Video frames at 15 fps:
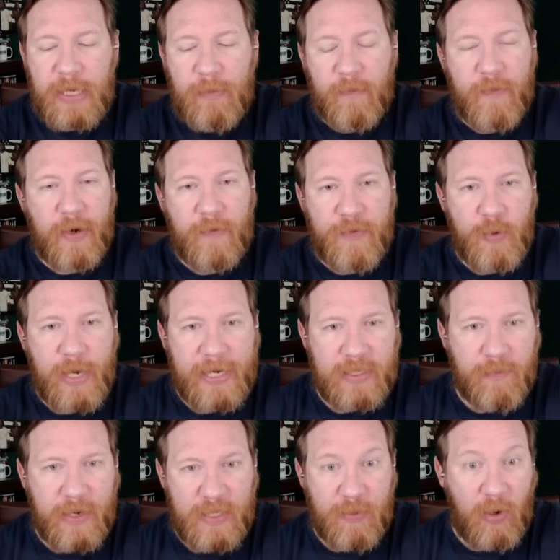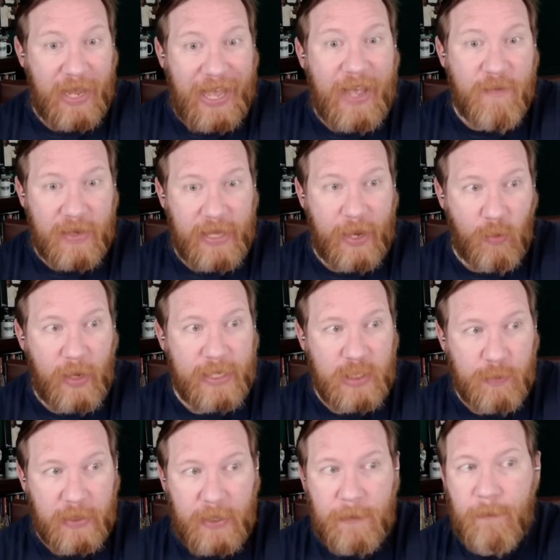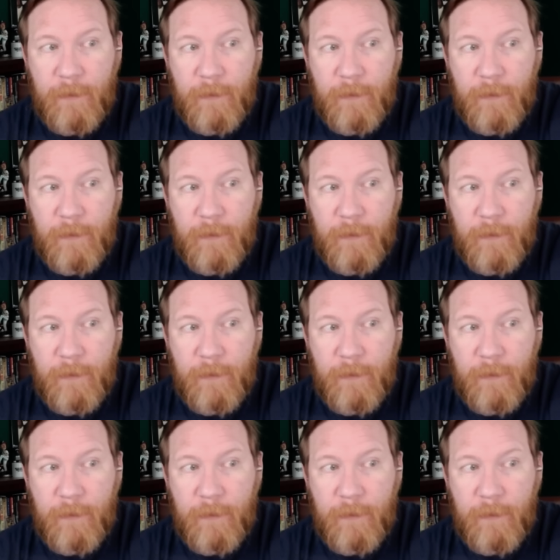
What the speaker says: but very few guys in baseball have Eli White speed,